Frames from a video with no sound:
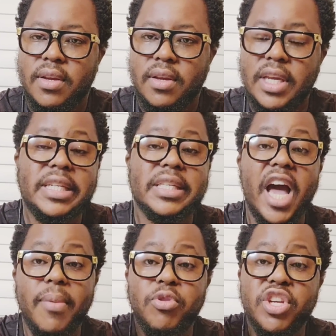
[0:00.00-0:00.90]
It is
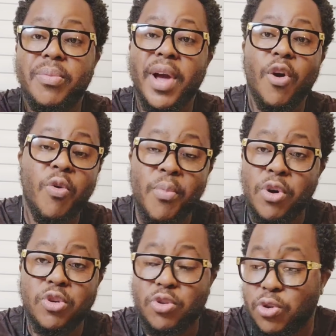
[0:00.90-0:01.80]
up to Jeremiah
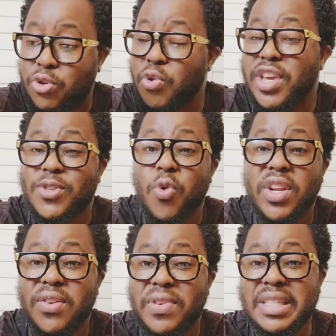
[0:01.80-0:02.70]
Omoto to do his own
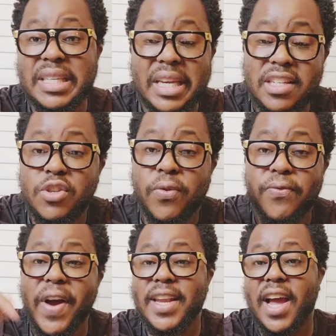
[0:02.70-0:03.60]
investigation to
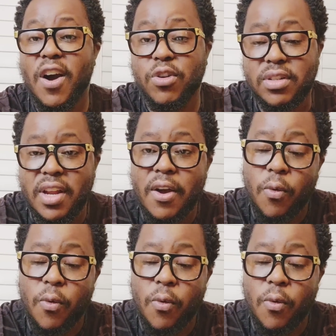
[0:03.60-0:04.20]
find out